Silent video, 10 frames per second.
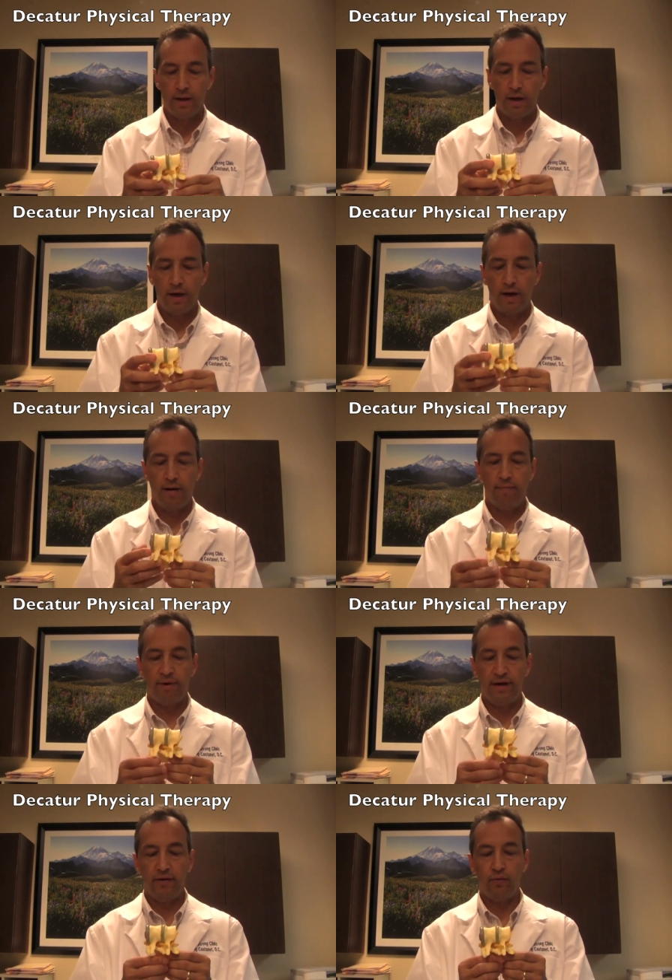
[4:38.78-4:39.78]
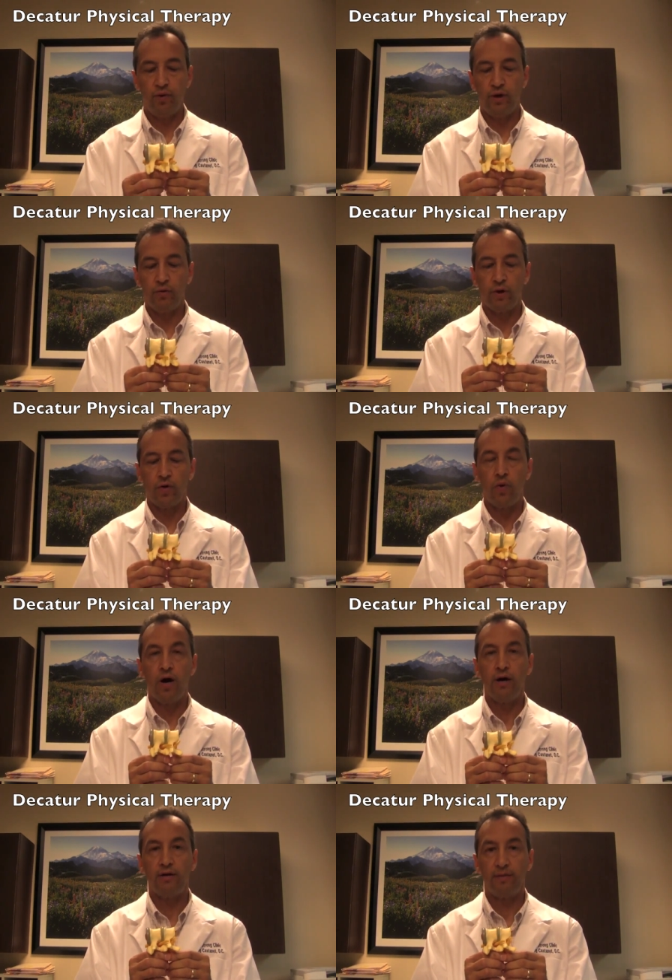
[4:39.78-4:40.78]
Uh, but it will
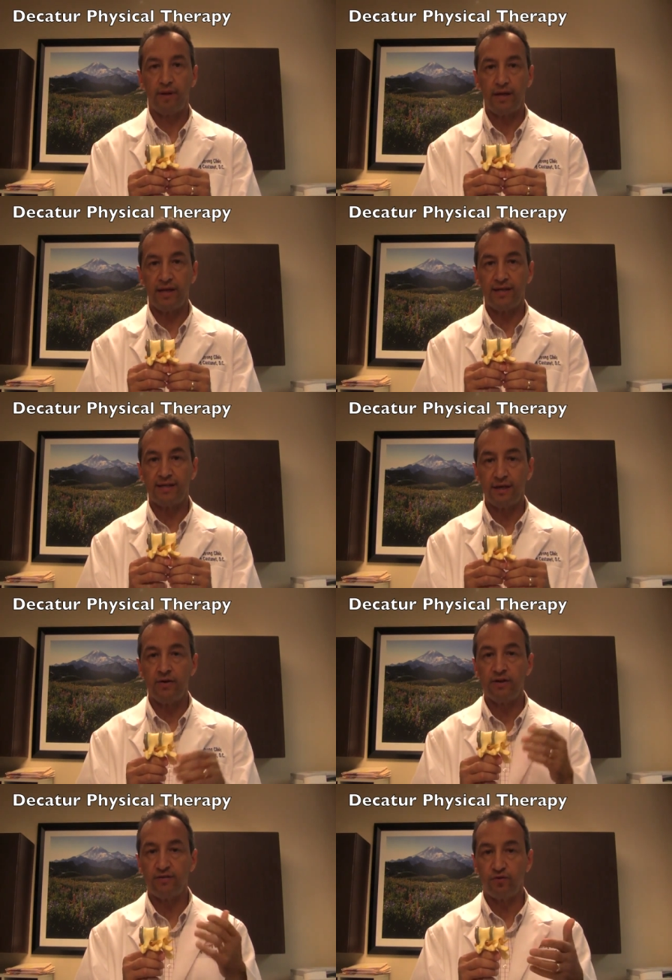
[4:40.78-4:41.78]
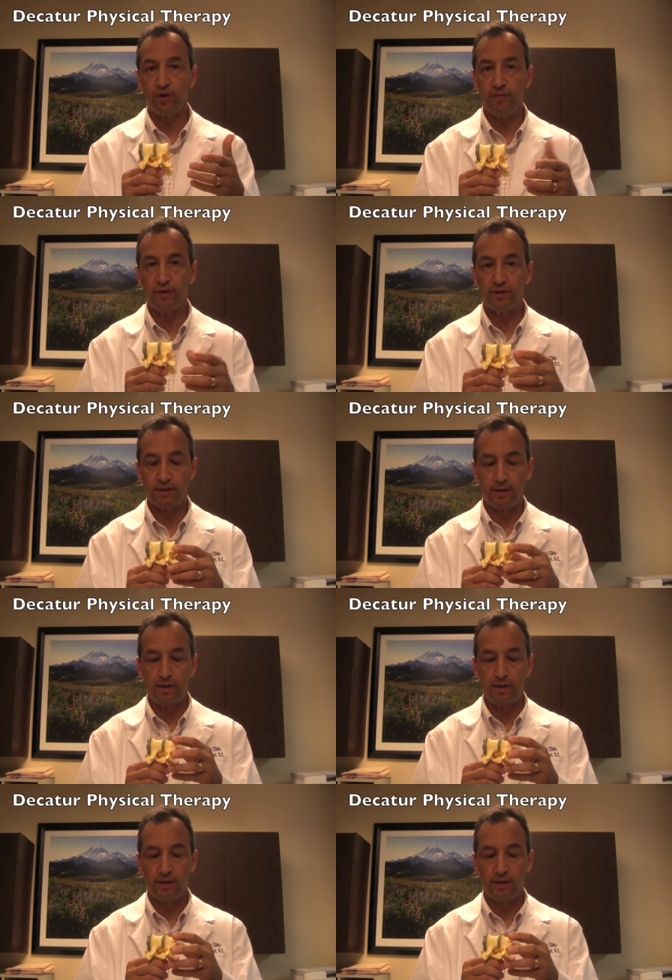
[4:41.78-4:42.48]
require typically a series of treatments